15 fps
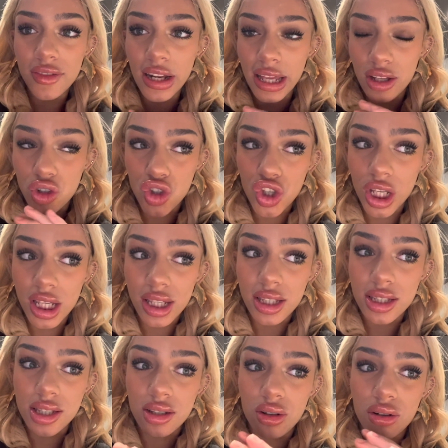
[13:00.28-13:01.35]
like
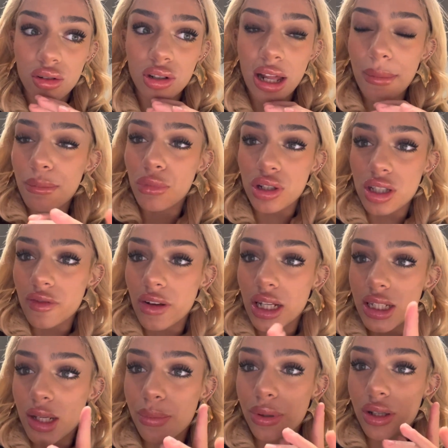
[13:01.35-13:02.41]
cheese or like mozzarella
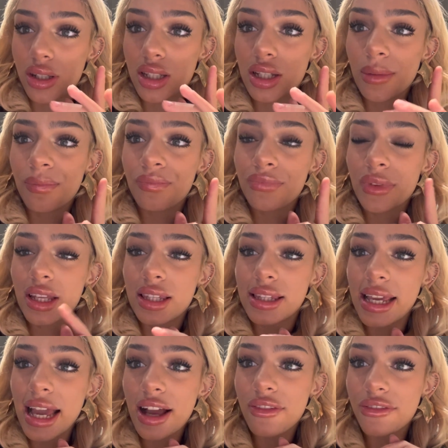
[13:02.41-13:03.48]
dippers they
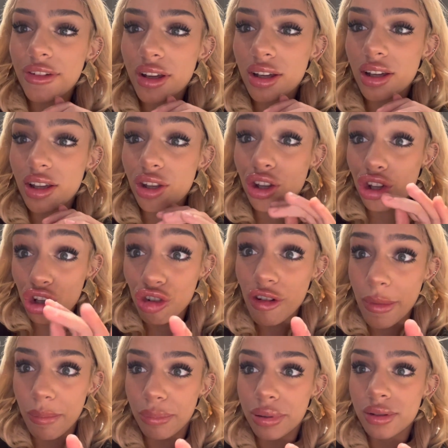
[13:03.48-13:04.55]
have
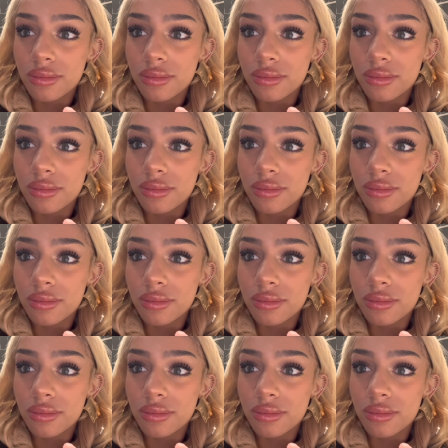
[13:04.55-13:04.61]
shrimp